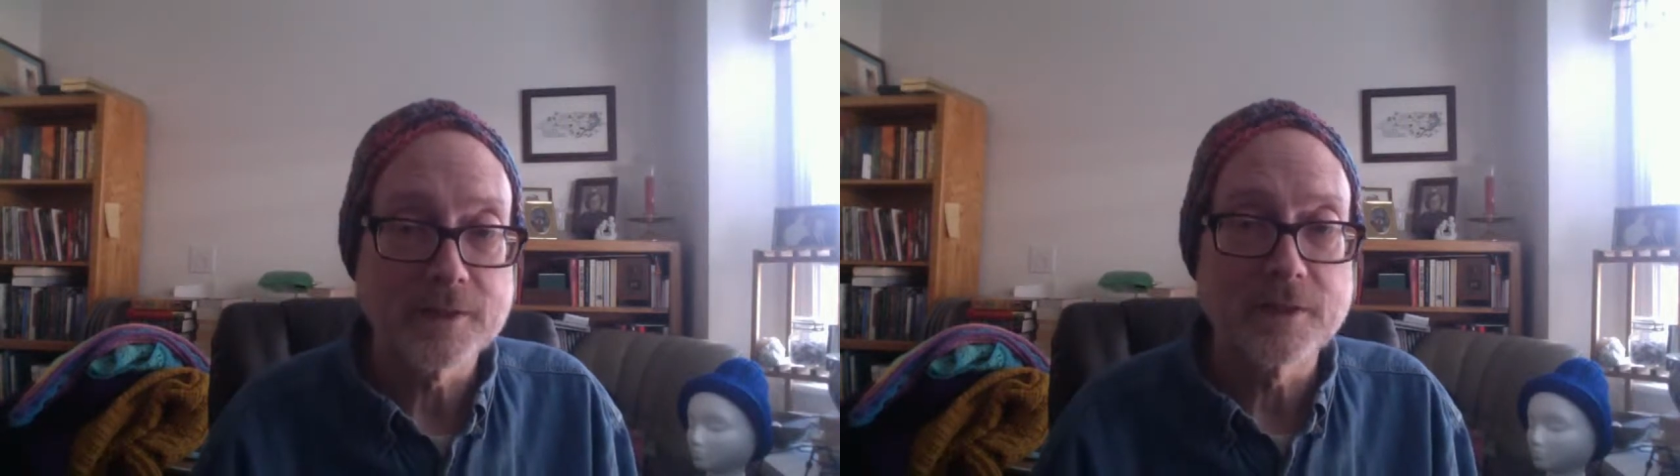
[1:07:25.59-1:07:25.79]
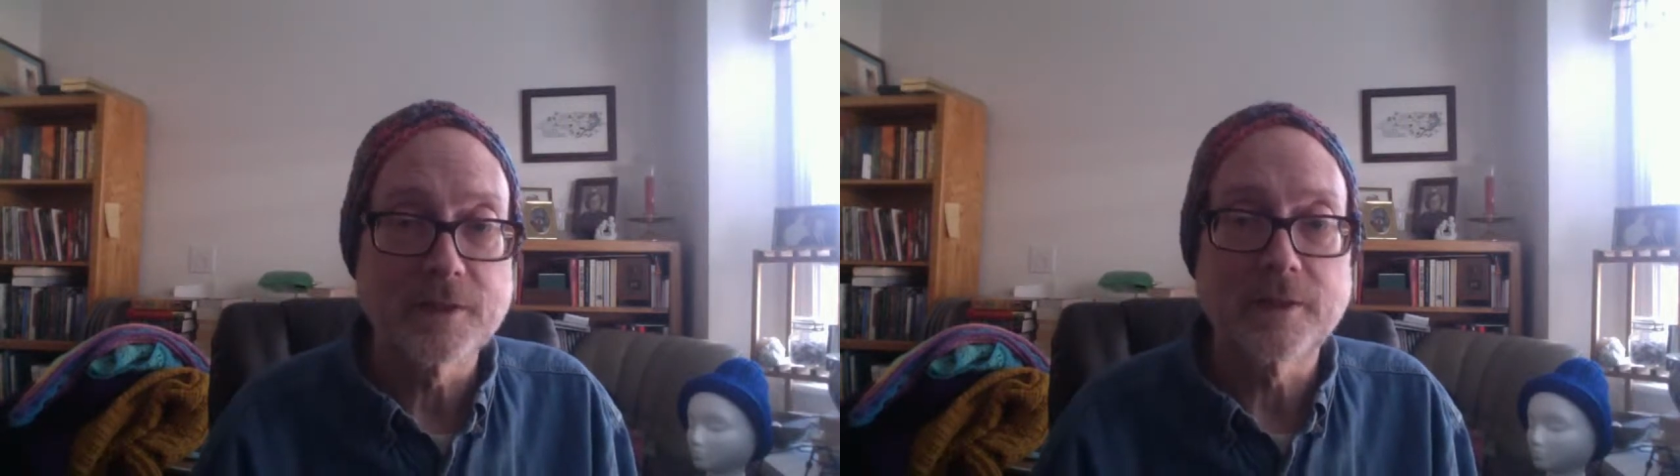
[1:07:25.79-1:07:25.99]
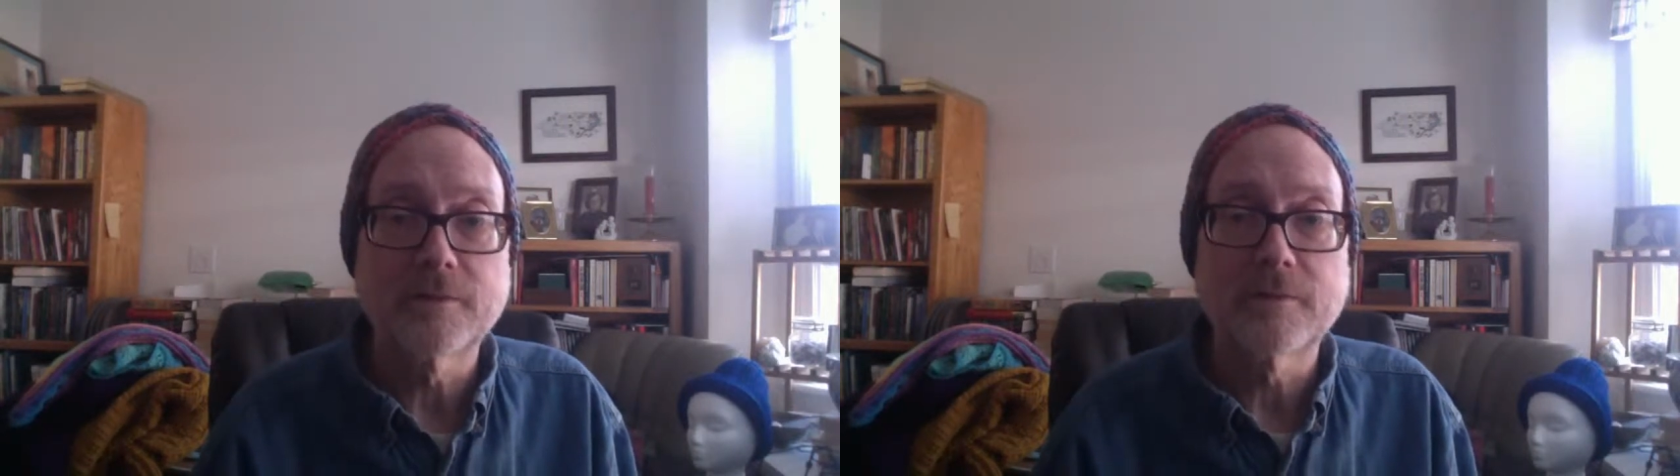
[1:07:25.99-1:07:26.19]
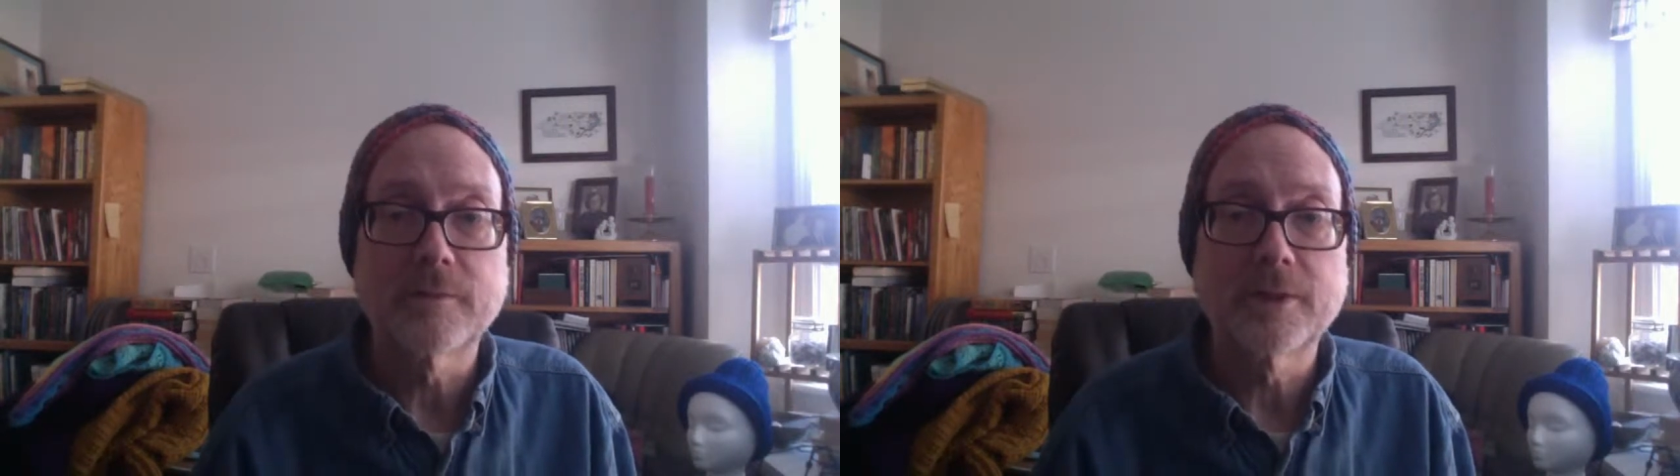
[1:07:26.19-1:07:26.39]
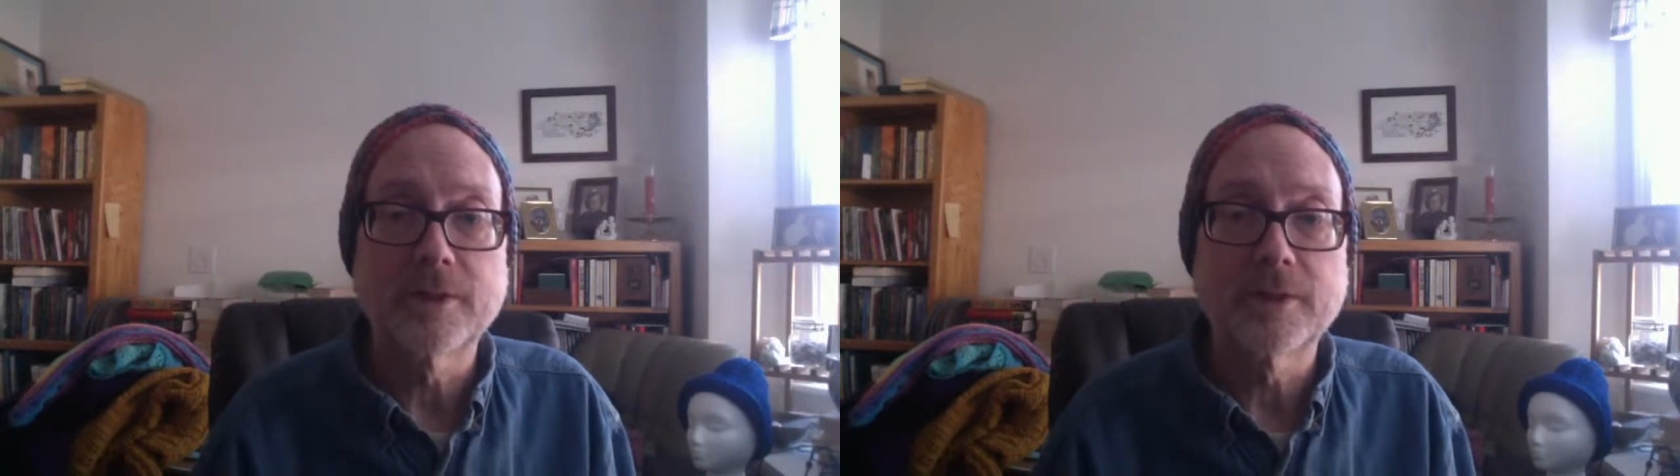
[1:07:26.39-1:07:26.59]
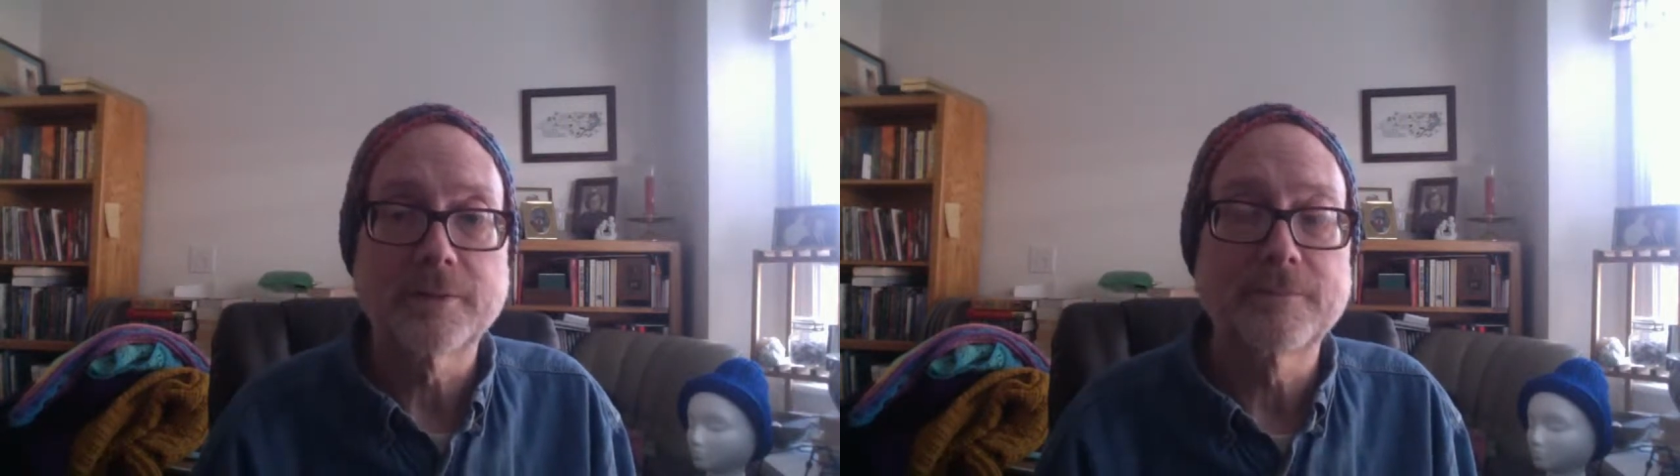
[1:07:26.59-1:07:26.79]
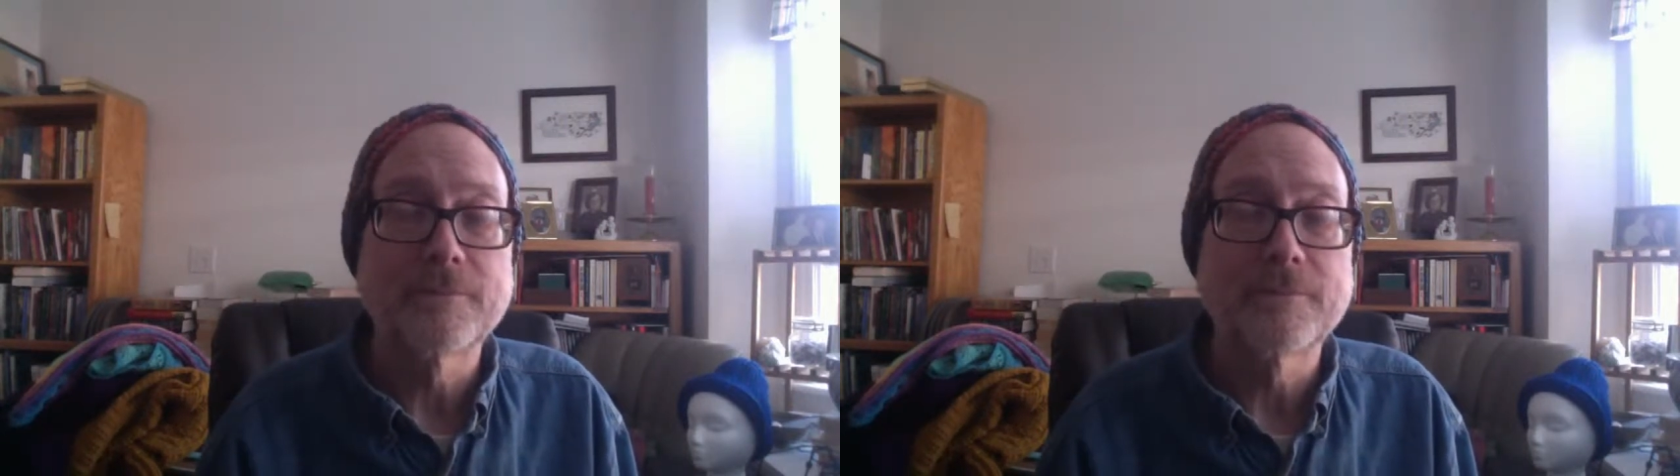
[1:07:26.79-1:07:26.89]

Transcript: again, everybody.